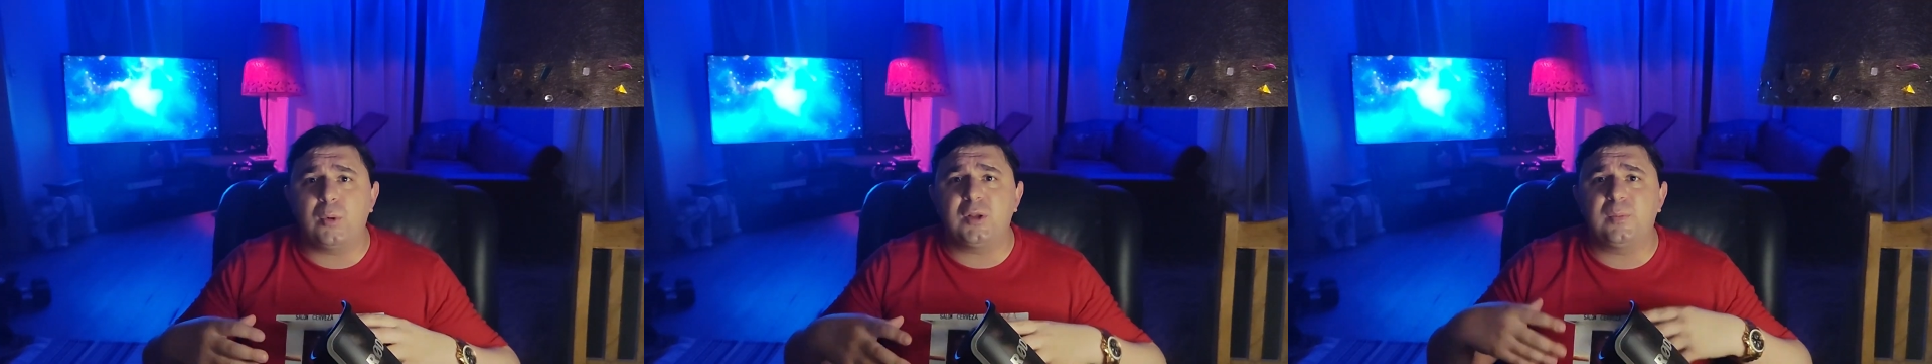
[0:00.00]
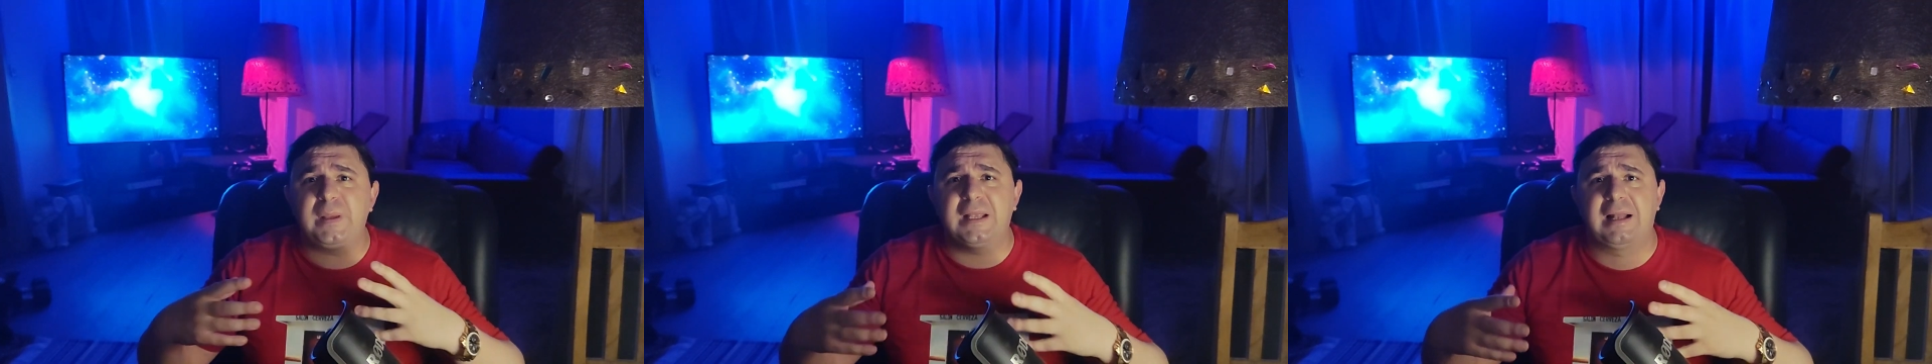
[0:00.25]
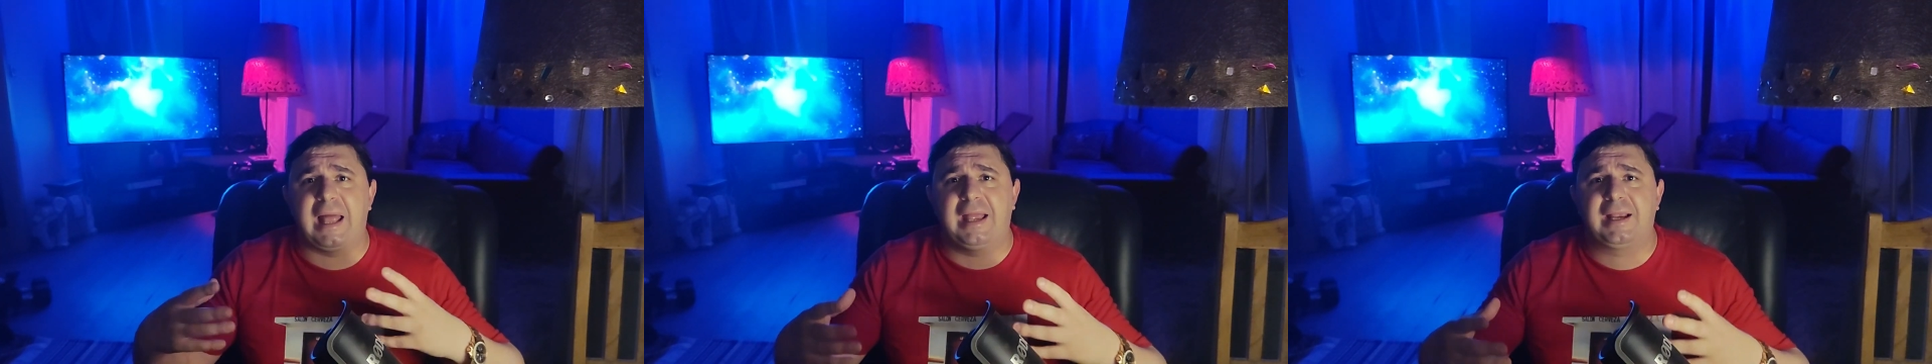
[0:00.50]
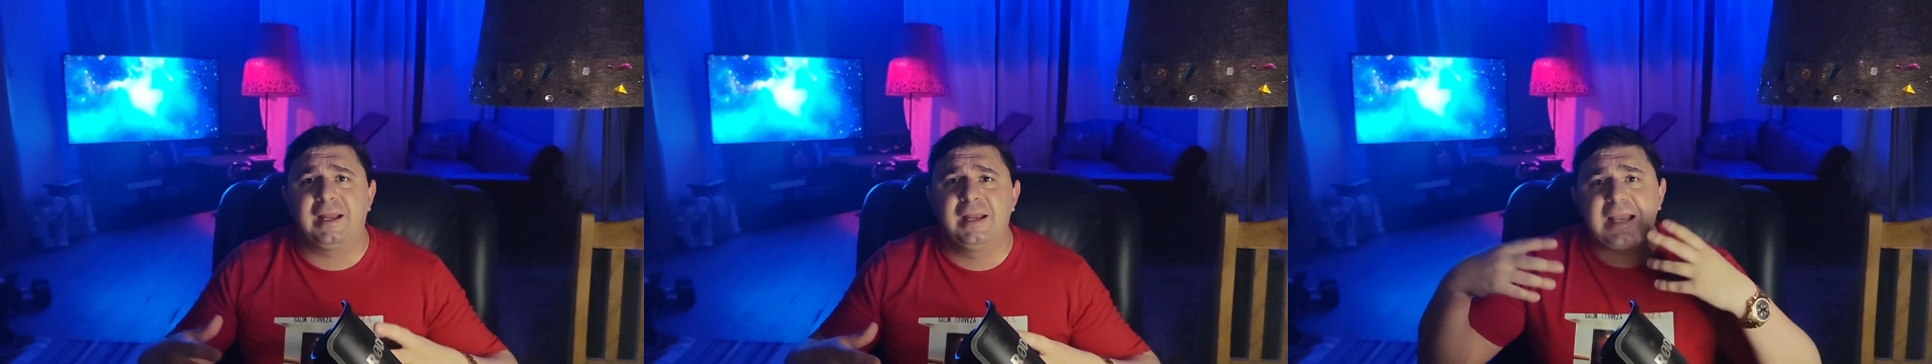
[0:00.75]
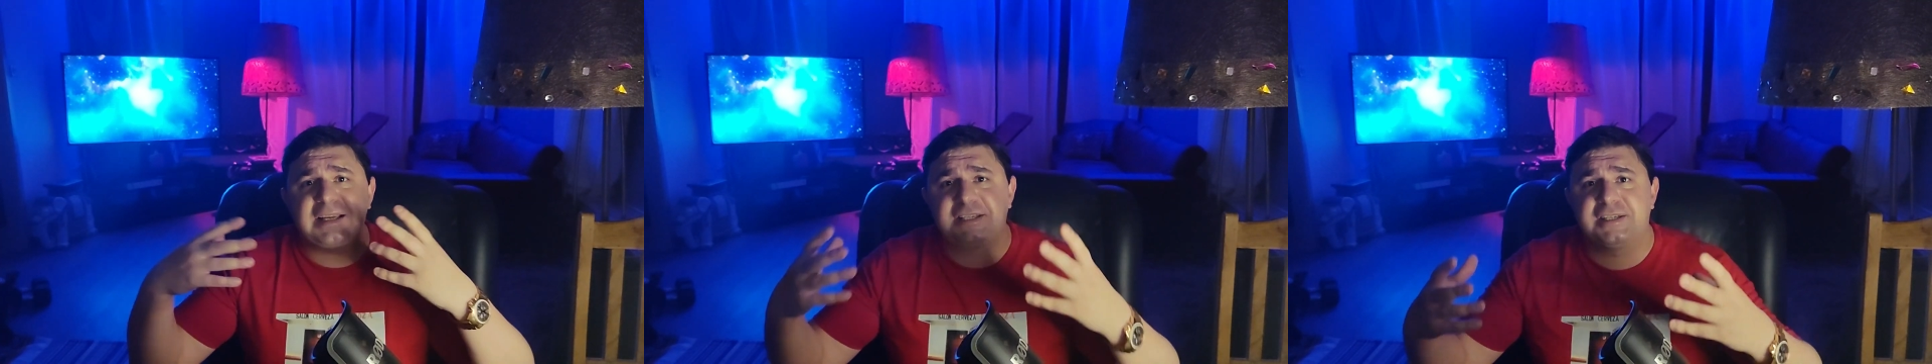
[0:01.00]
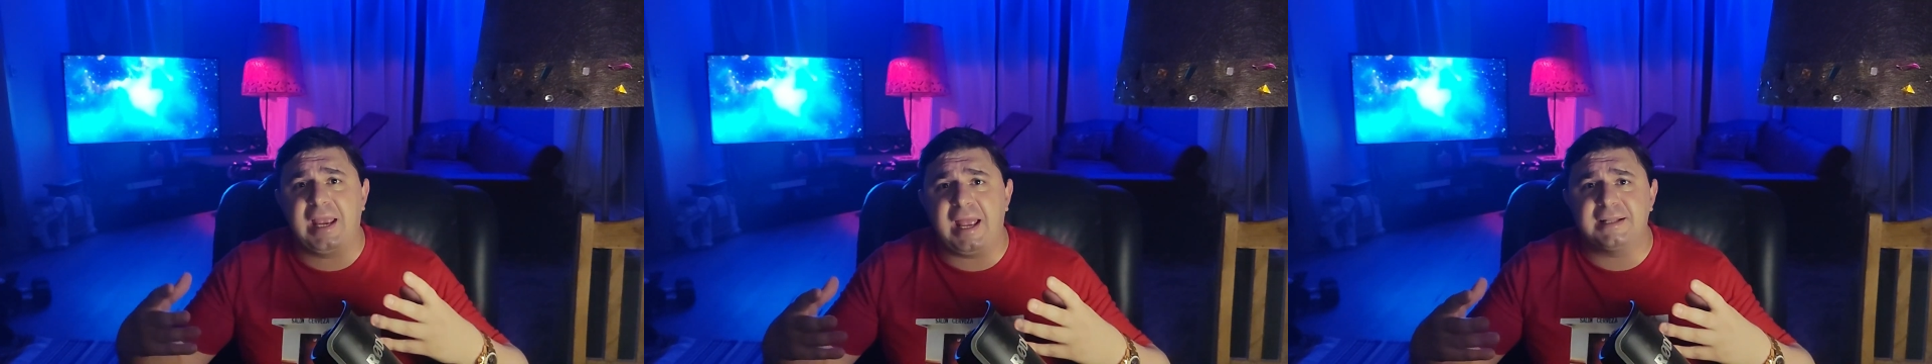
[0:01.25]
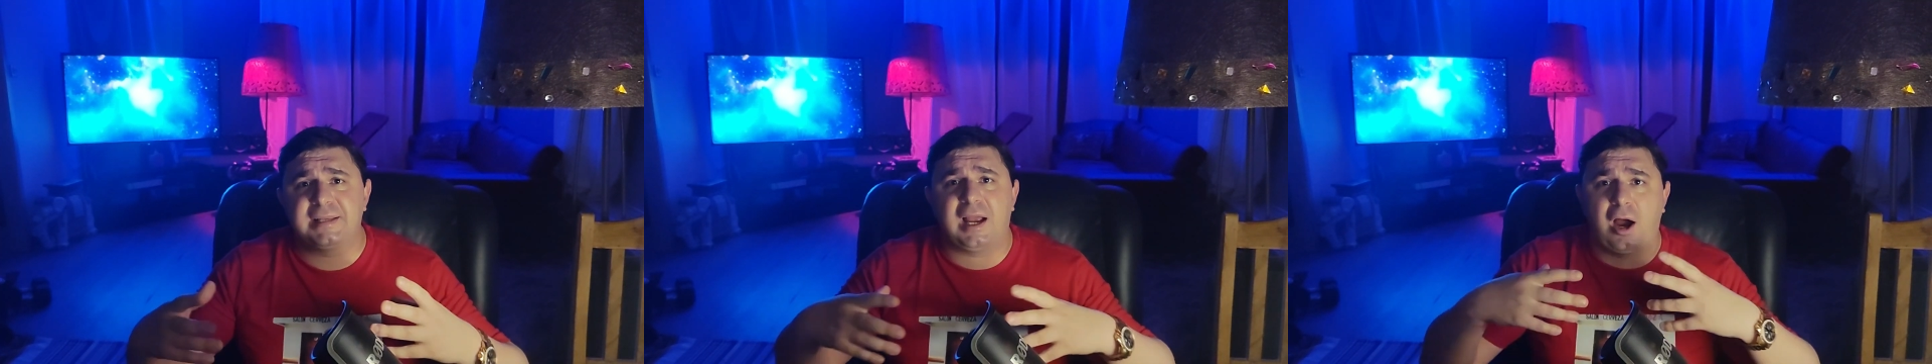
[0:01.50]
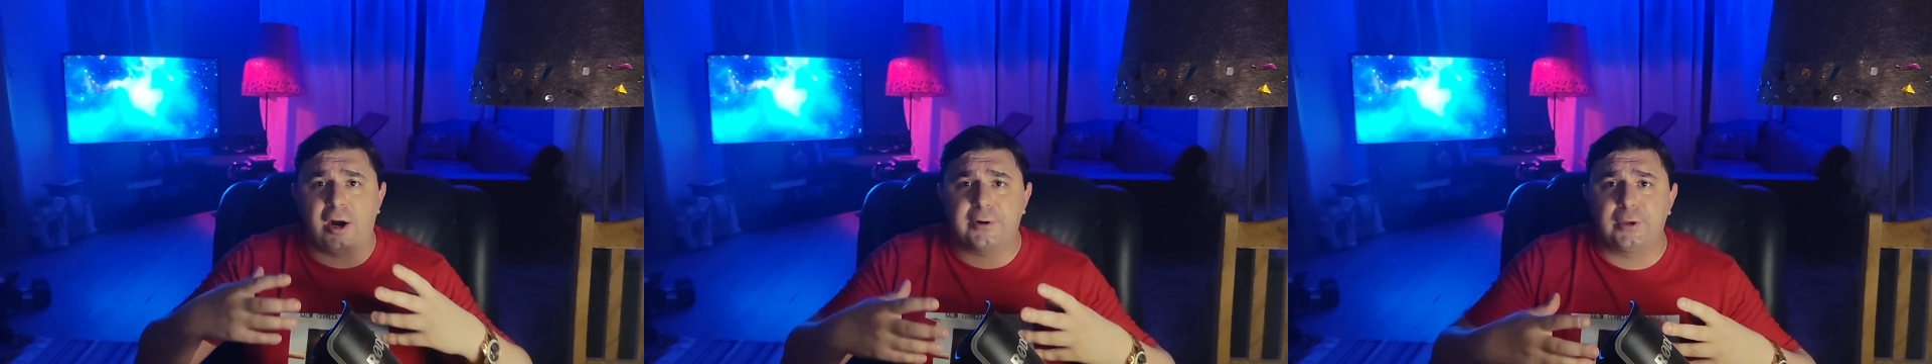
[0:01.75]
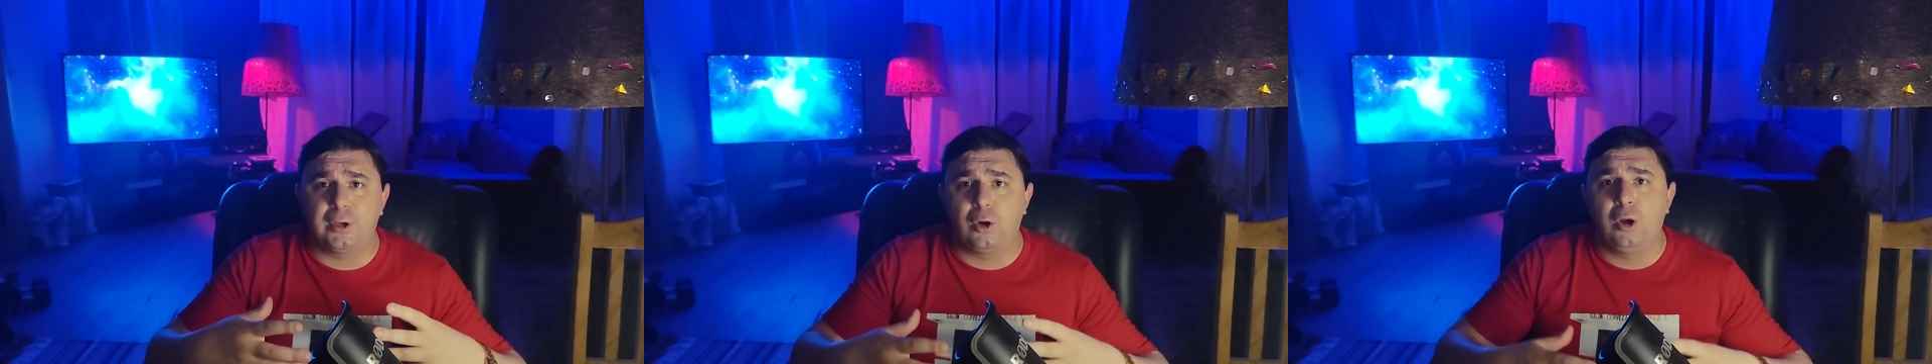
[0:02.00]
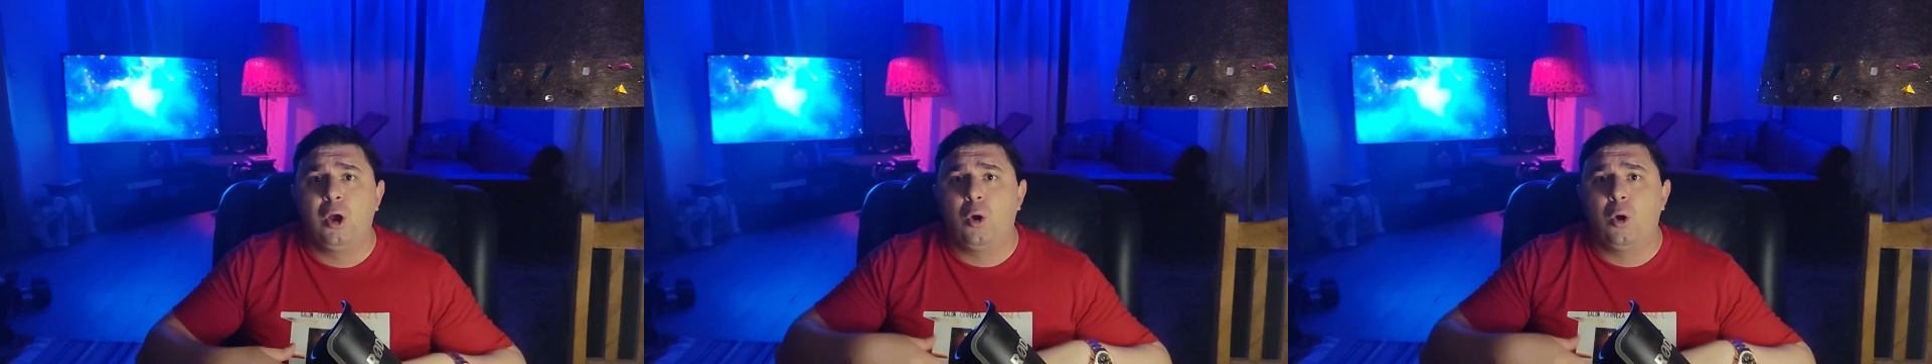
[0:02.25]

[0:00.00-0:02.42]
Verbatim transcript: what would it be like? Nice chat, argue,